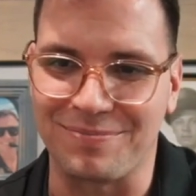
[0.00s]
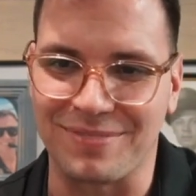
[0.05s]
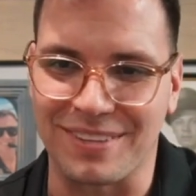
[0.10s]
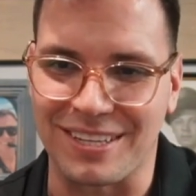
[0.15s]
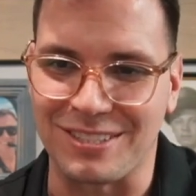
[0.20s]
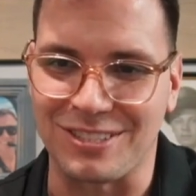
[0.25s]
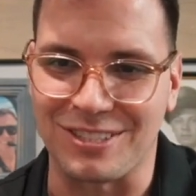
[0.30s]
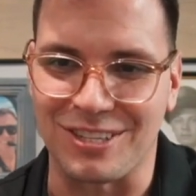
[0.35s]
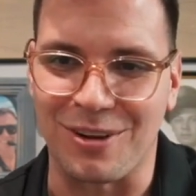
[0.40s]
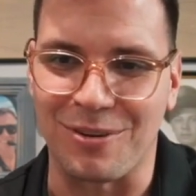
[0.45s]

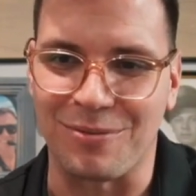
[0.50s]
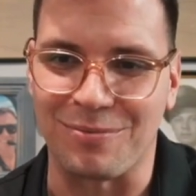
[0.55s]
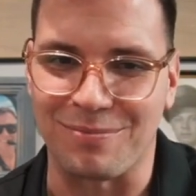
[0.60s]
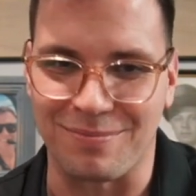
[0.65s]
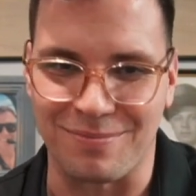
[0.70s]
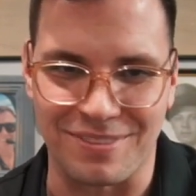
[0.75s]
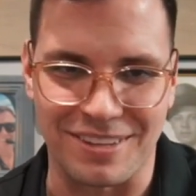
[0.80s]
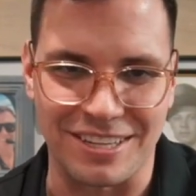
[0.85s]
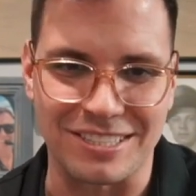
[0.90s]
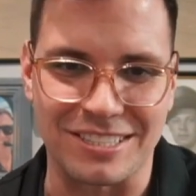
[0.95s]
And so
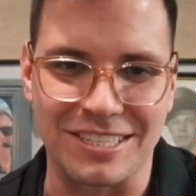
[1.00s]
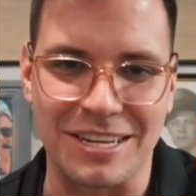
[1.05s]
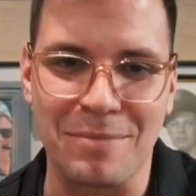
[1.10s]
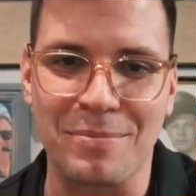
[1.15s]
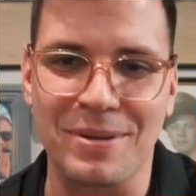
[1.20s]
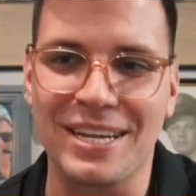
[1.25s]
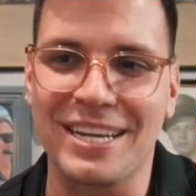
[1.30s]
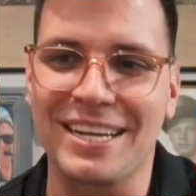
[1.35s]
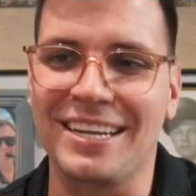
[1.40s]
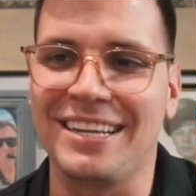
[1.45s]
they sent
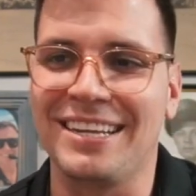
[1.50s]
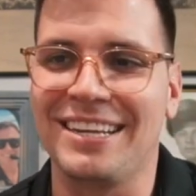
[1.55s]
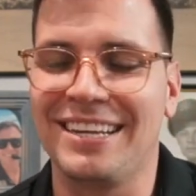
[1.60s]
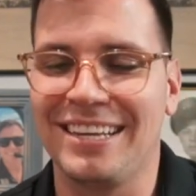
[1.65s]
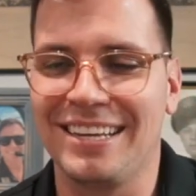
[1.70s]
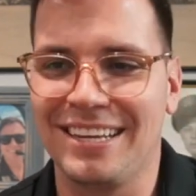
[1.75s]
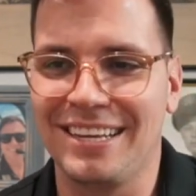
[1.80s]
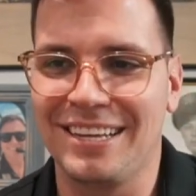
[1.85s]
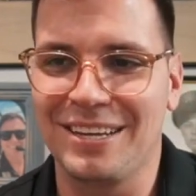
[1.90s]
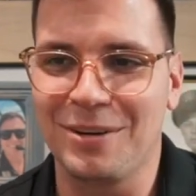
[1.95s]
me,
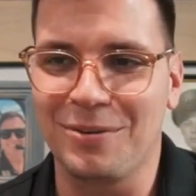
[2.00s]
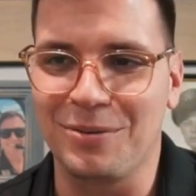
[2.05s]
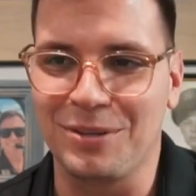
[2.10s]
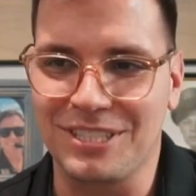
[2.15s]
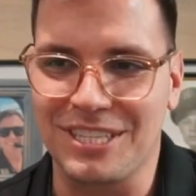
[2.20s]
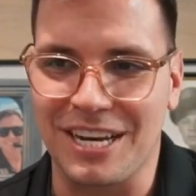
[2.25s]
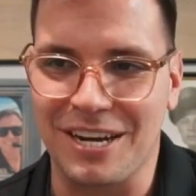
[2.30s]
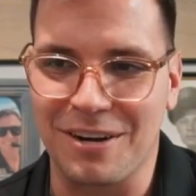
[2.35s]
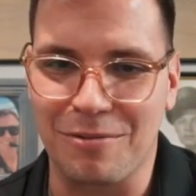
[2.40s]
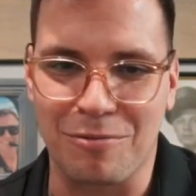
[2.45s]

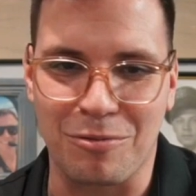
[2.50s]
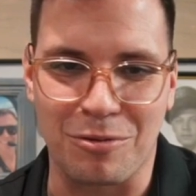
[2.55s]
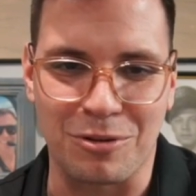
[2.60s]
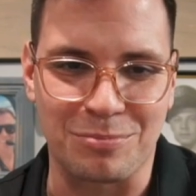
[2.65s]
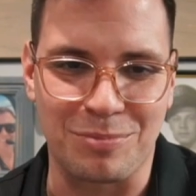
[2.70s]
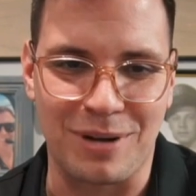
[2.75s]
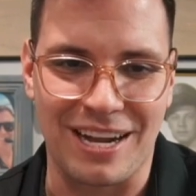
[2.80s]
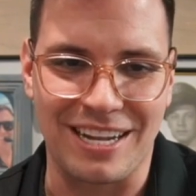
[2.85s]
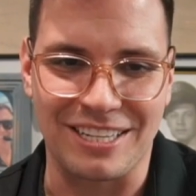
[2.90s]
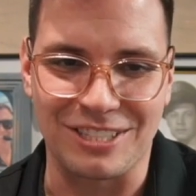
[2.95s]
went to Air Force
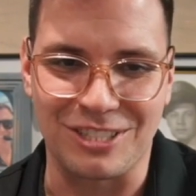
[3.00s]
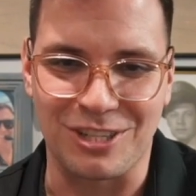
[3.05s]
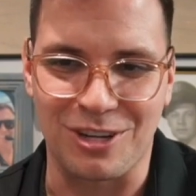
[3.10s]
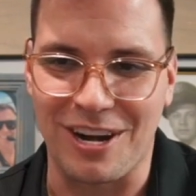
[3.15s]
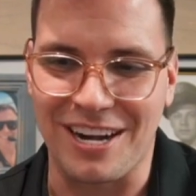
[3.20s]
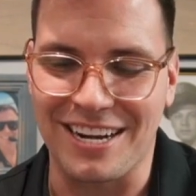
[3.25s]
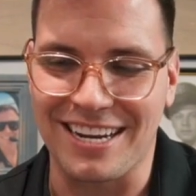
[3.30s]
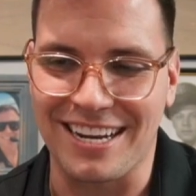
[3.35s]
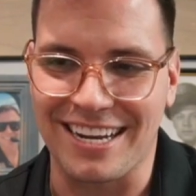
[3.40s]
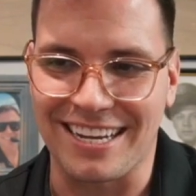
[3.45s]
pilot
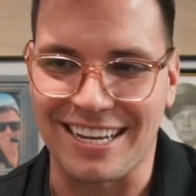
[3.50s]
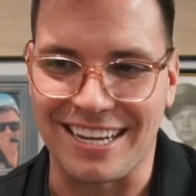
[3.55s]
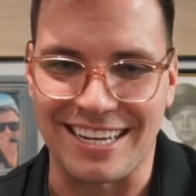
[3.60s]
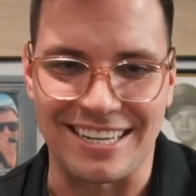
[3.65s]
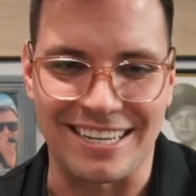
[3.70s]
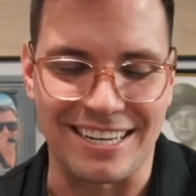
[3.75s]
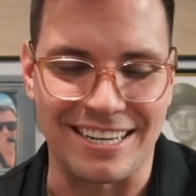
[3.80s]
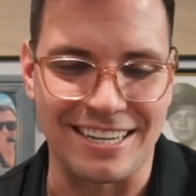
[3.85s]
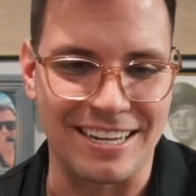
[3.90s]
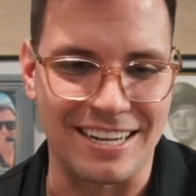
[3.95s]
training,
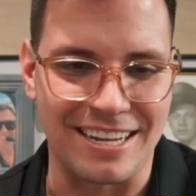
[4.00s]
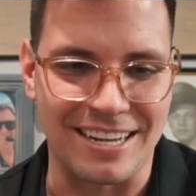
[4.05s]
and,